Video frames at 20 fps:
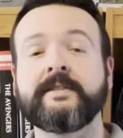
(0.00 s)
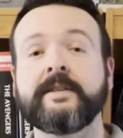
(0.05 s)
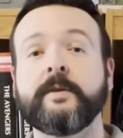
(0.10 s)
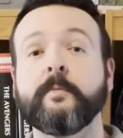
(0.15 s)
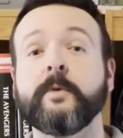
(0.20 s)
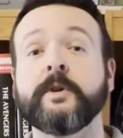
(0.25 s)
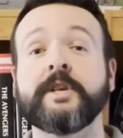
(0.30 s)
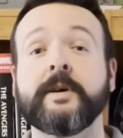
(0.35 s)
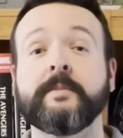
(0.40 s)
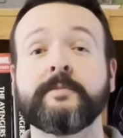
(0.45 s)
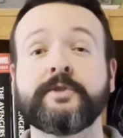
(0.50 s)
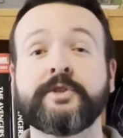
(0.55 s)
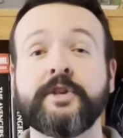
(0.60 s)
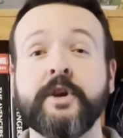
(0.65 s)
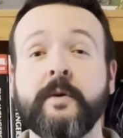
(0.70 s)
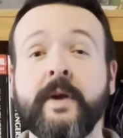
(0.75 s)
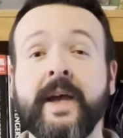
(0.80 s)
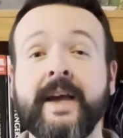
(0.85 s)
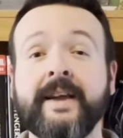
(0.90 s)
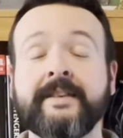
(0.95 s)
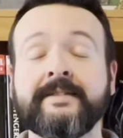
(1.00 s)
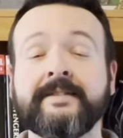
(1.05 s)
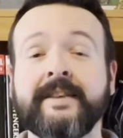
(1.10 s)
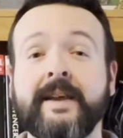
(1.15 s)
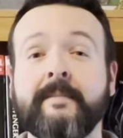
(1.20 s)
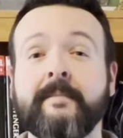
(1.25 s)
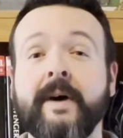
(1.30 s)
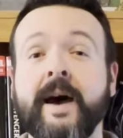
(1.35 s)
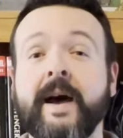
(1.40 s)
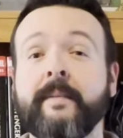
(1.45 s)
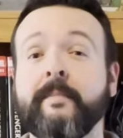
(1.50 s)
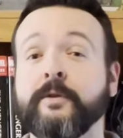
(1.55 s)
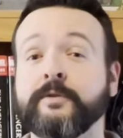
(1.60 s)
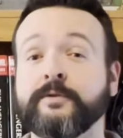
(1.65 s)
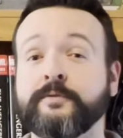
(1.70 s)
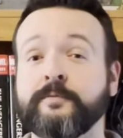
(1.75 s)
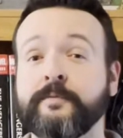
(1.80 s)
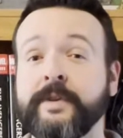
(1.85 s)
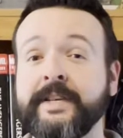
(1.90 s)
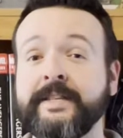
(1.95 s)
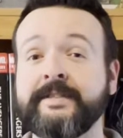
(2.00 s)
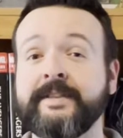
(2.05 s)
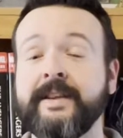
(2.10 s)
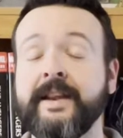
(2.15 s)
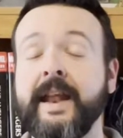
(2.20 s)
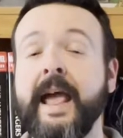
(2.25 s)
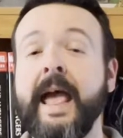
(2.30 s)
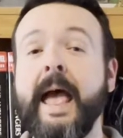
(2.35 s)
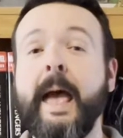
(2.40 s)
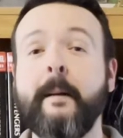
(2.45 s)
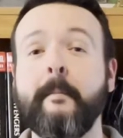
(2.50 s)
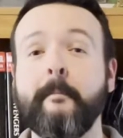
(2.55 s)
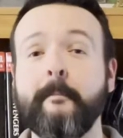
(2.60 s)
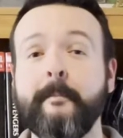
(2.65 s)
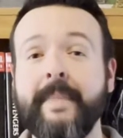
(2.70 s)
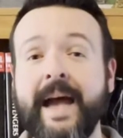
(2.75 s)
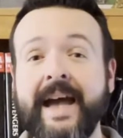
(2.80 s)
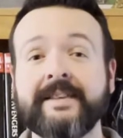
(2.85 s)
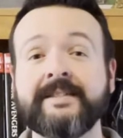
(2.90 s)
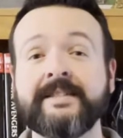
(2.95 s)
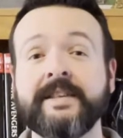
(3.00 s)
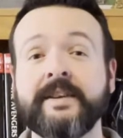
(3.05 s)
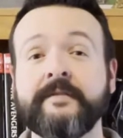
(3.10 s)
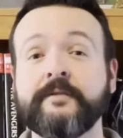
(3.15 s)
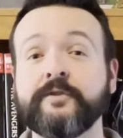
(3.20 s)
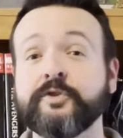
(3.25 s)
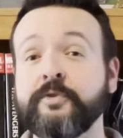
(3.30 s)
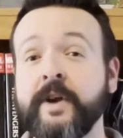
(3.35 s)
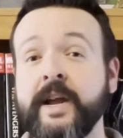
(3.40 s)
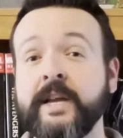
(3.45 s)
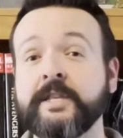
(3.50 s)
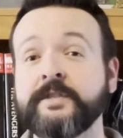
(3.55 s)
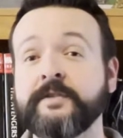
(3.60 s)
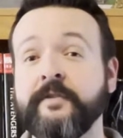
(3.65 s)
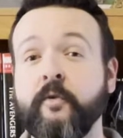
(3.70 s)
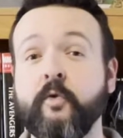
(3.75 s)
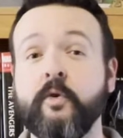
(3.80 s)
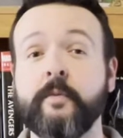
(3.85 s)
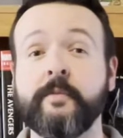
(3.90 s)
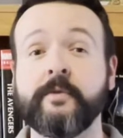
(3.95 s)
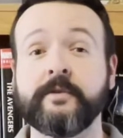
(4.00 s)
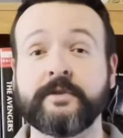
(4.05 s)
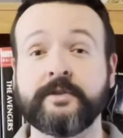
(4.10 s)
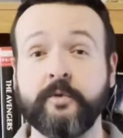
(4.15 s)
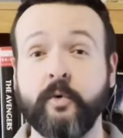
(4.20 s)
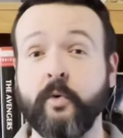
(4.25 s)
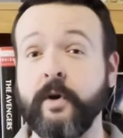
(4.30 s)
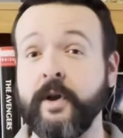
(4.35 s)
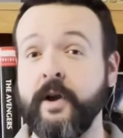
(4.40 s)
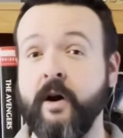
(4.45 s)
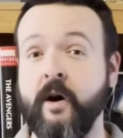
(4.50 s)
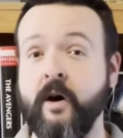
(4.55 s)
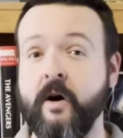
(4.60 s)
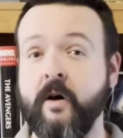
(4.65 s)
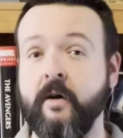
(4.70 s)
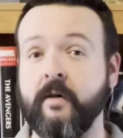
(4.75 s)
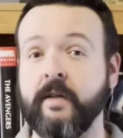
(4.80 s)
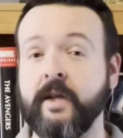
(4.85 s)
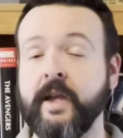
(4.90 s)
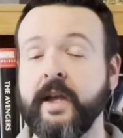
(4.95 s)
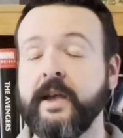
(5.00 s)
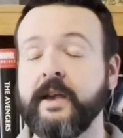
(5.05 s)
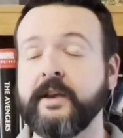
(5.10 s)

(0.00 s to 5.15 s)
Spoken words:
in which I'm showcasing my most recent massive Transformers toy haul.